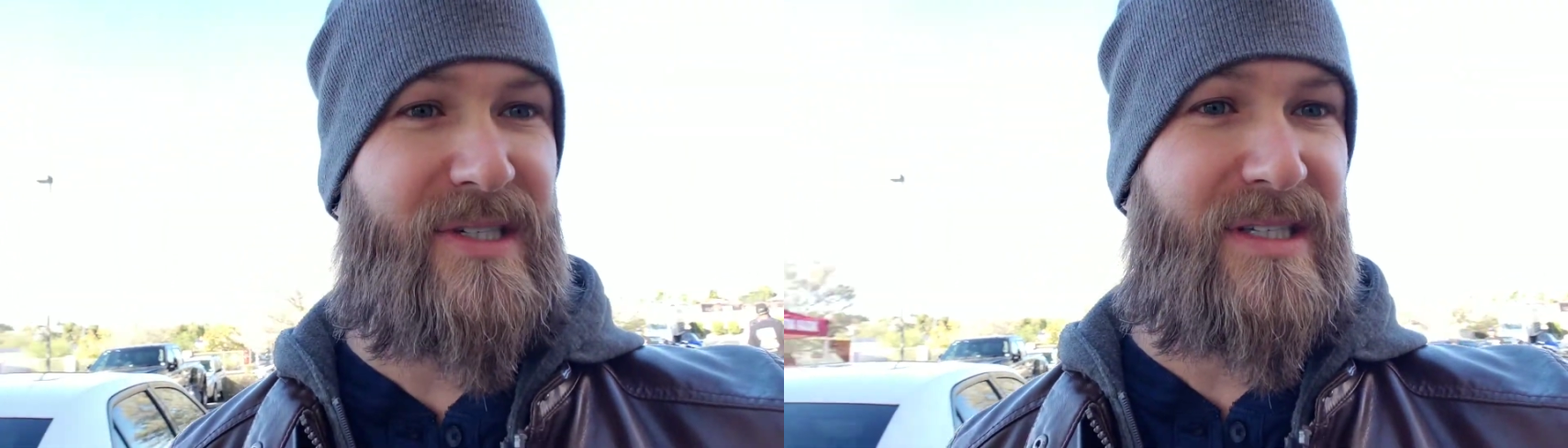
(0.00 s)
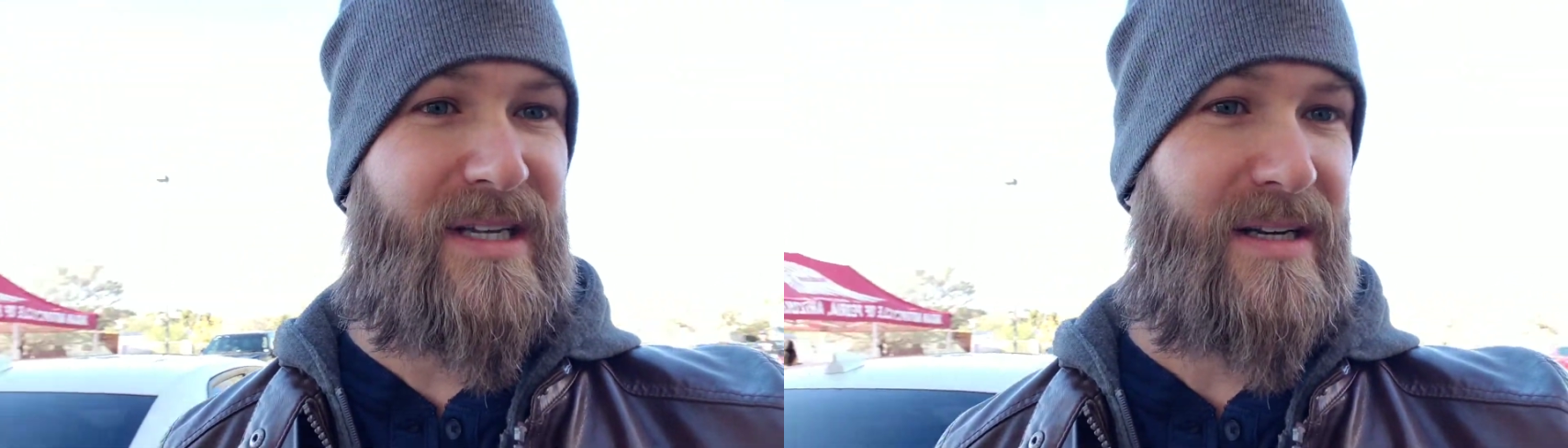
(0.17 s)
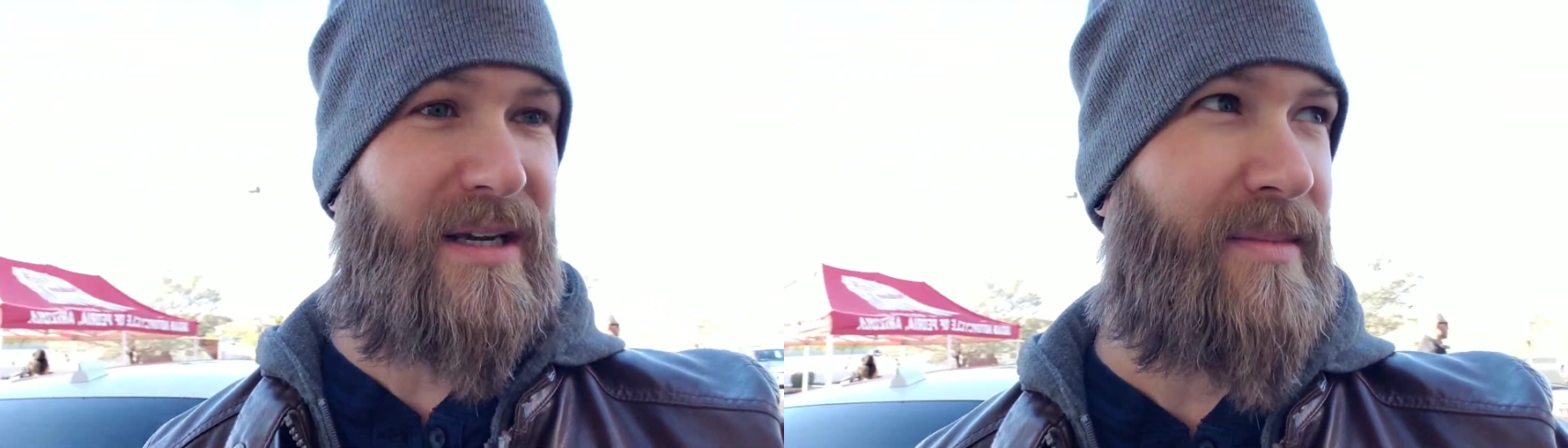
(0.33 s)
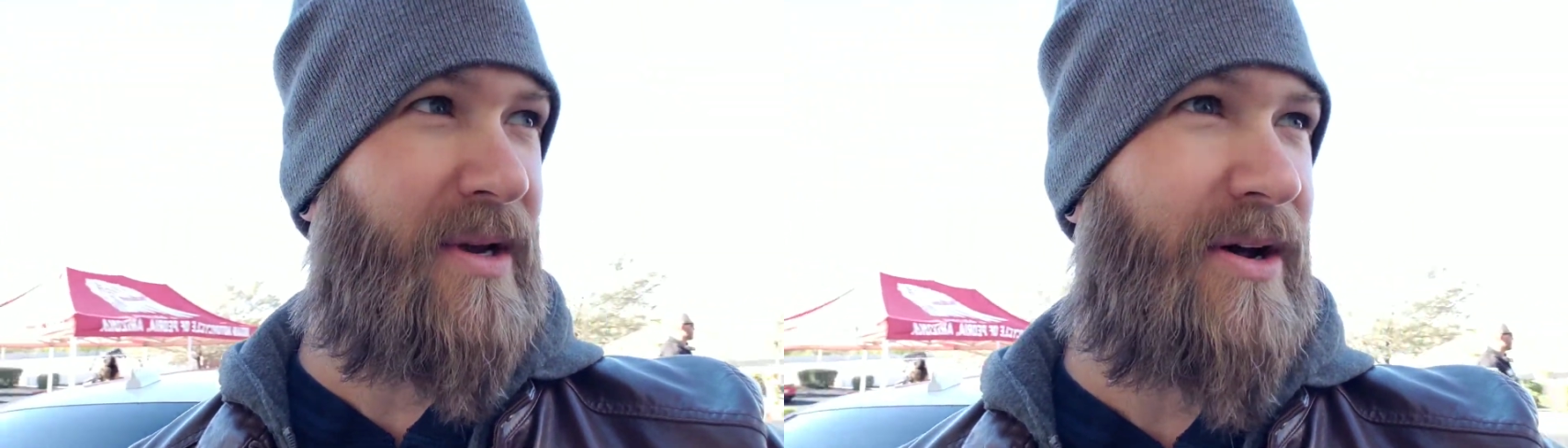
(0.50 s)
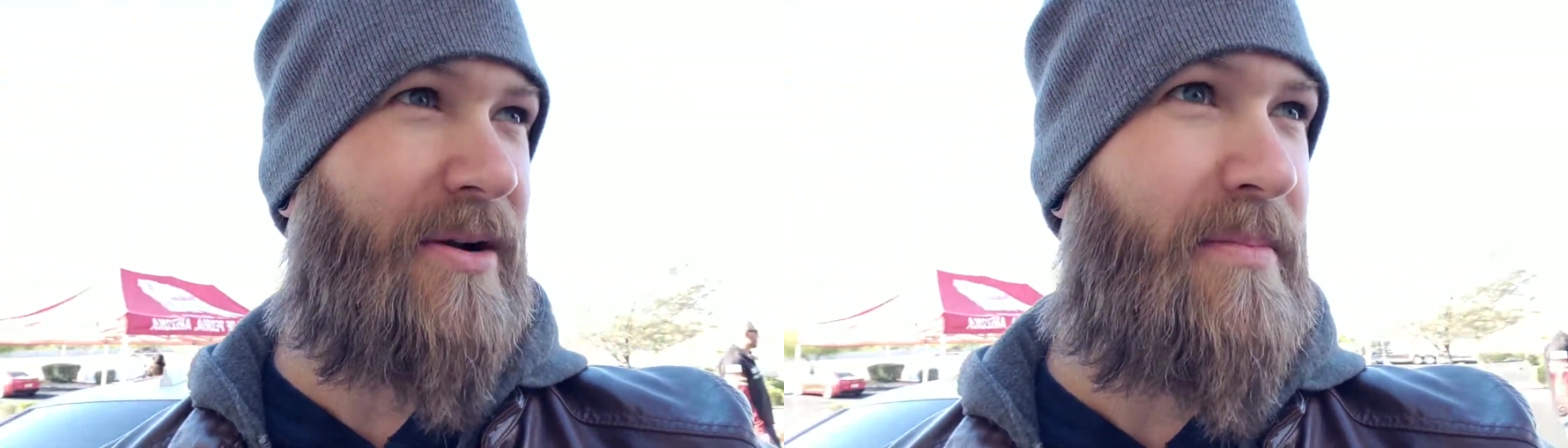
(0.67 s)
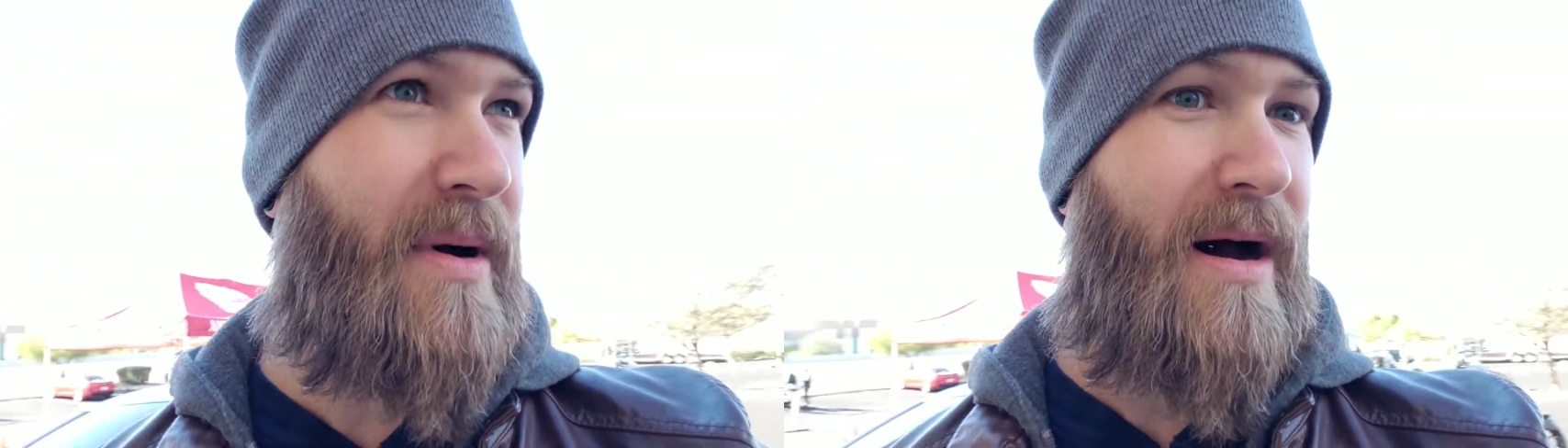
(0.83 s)
He's going to get me
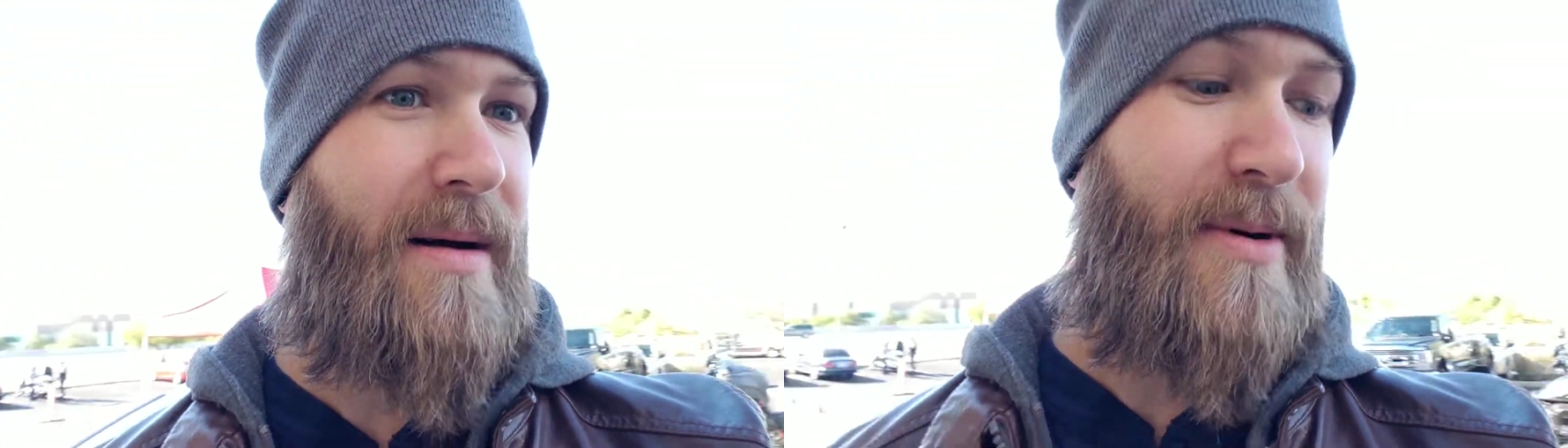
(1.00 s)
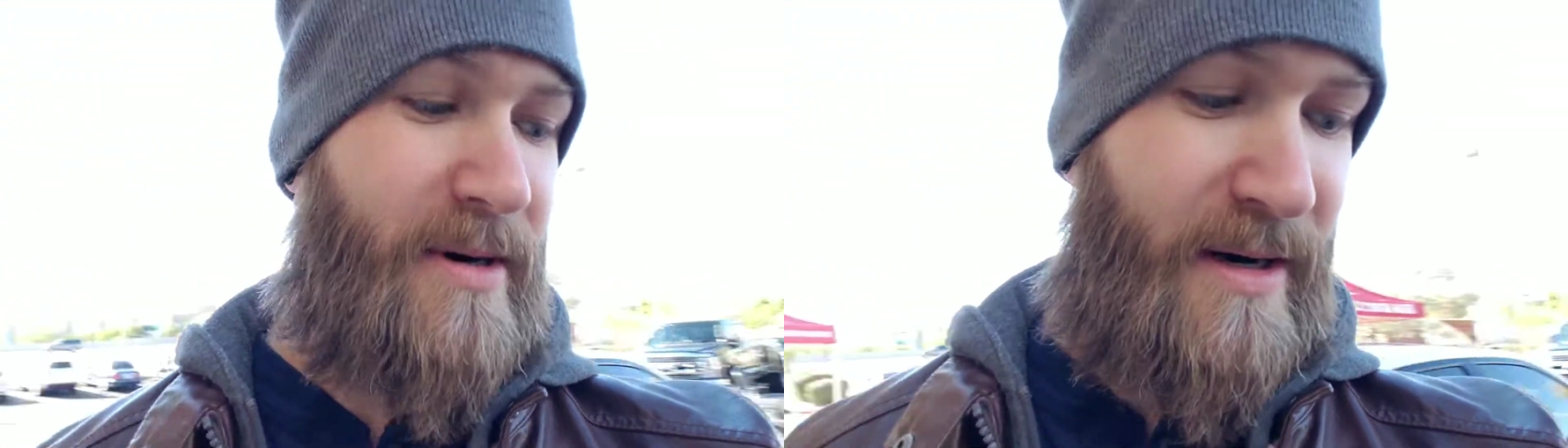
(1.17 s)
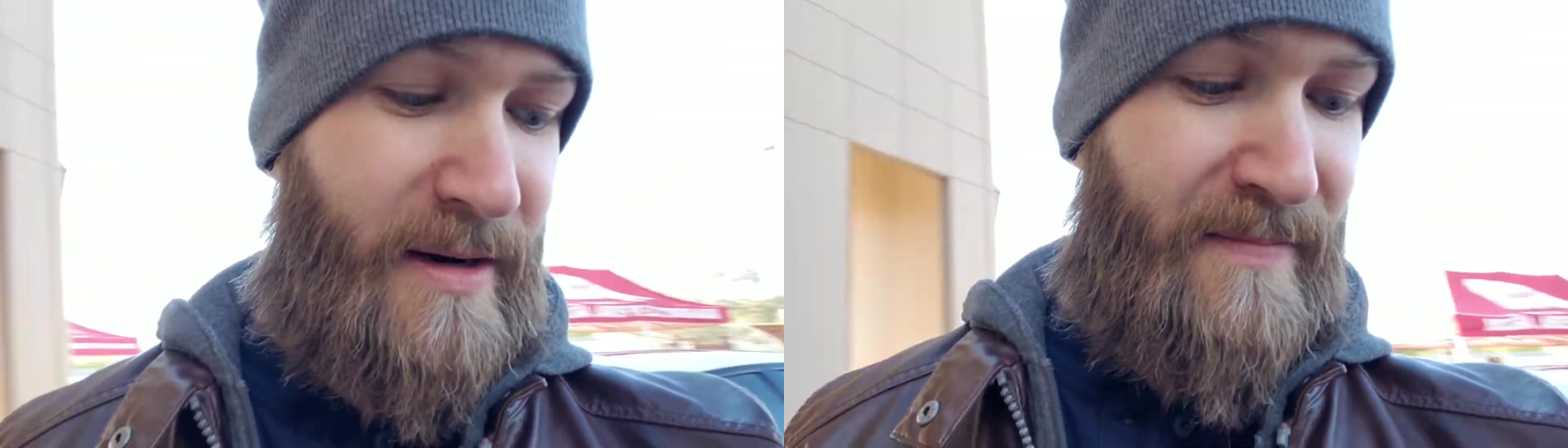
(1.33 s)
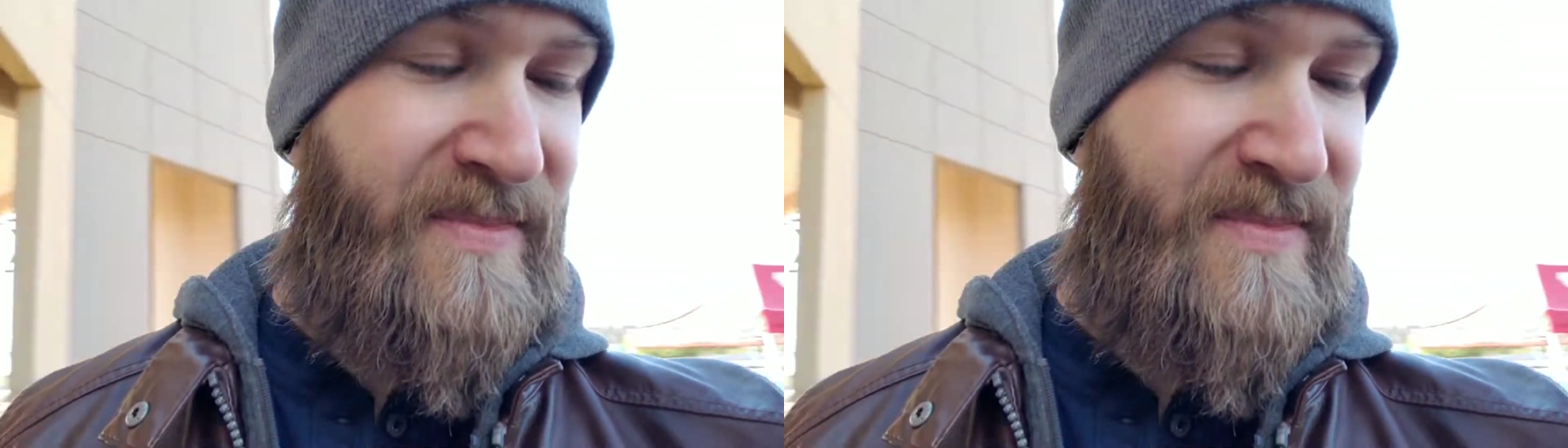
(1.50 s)
on a bobber,